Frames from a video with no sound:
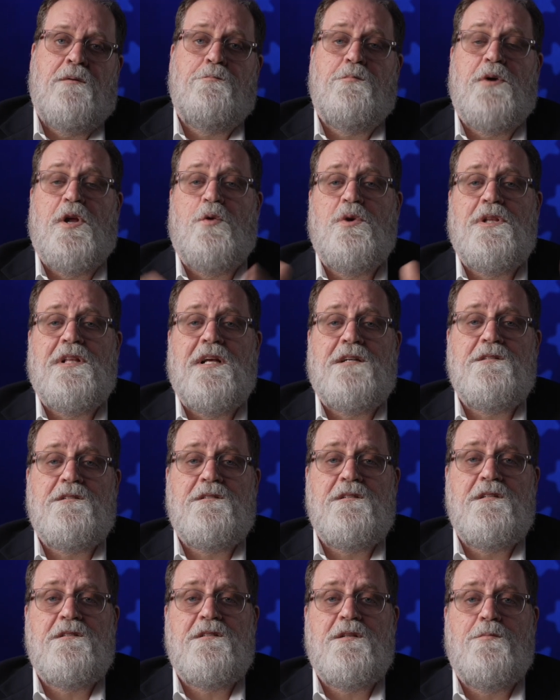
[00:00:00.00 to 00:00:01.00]
But I would like to
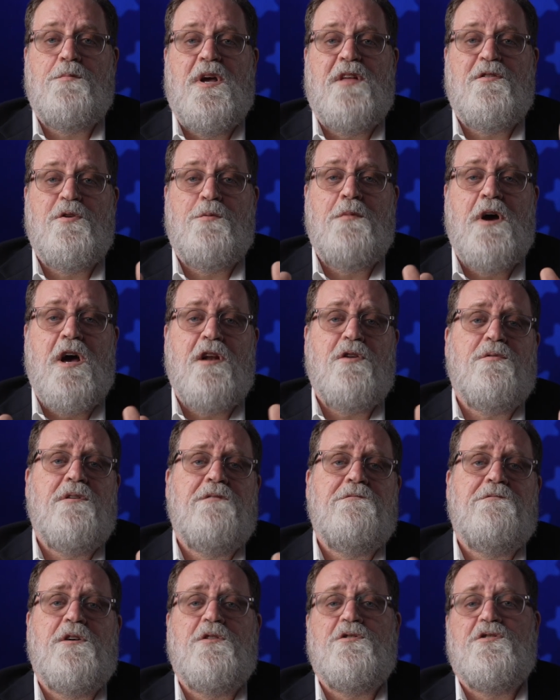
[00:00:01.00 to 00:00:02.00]
see some other monitoring
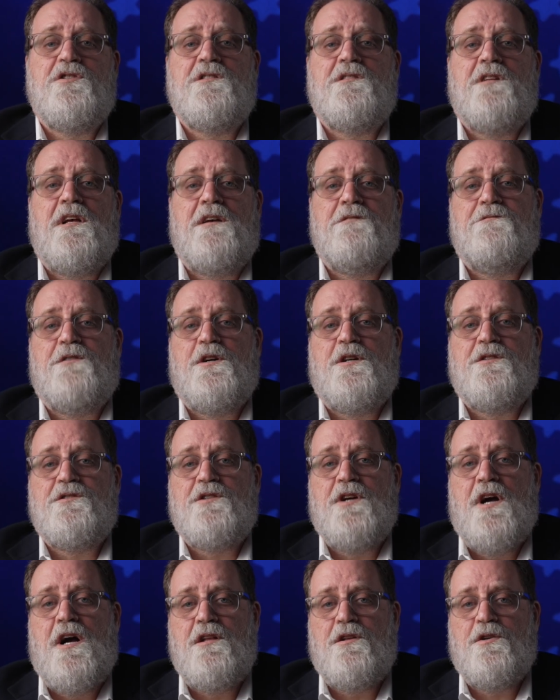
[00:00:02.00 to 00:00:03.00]
functions like false
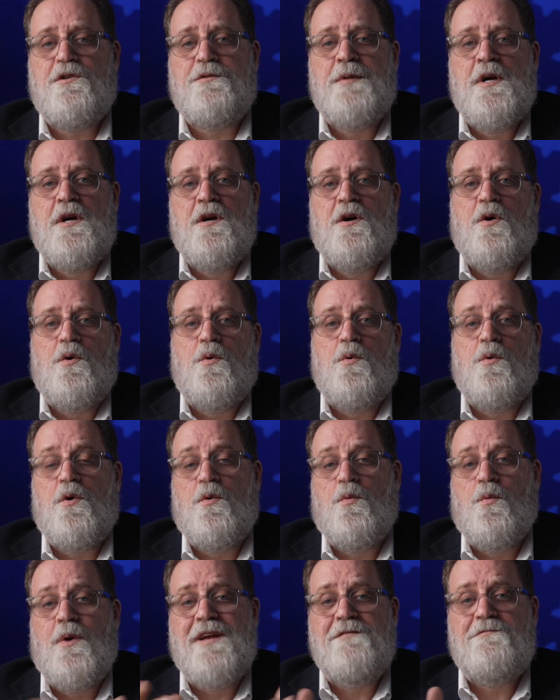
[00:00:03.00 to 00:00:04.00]
color
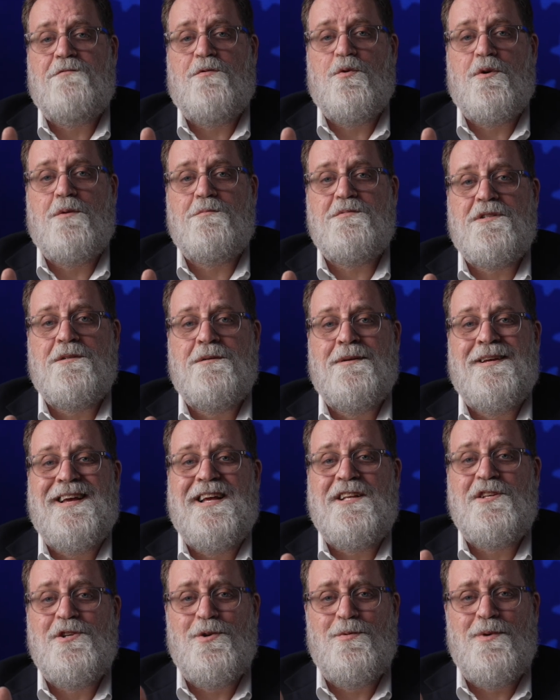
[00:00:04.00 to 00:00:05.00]
or waveforms.
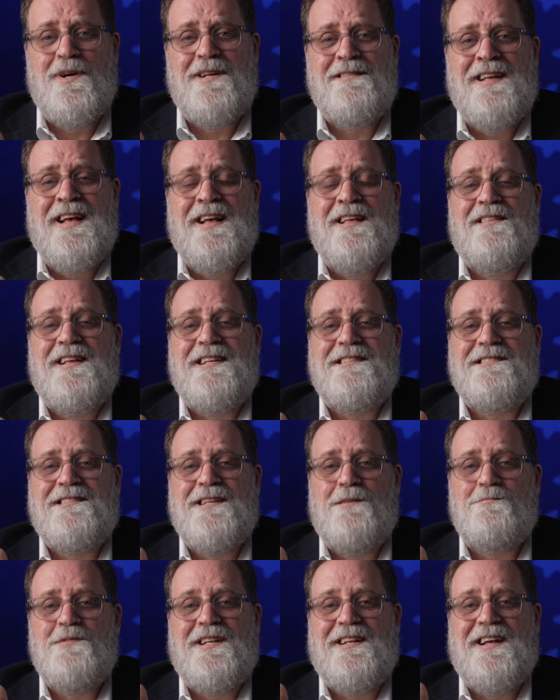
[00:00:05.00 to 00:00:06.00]
And you know what? That's
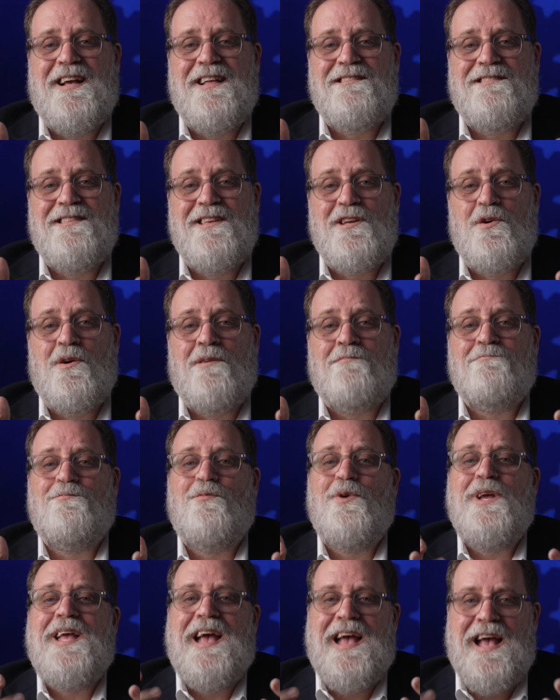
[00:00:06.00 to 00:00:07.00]
something I think
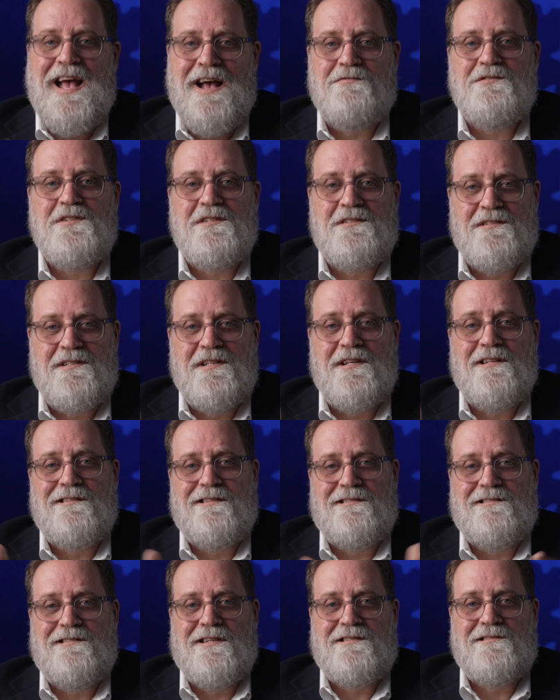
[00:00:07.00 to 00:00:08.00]
we have to see in
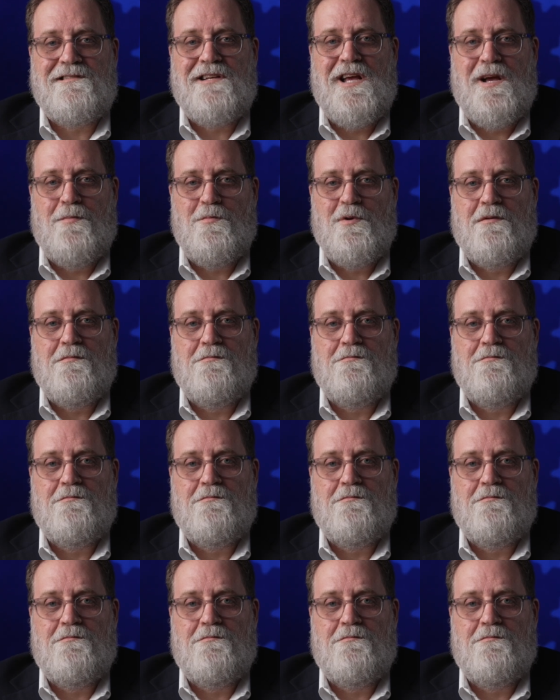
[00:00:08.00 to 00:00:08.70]
this next camera.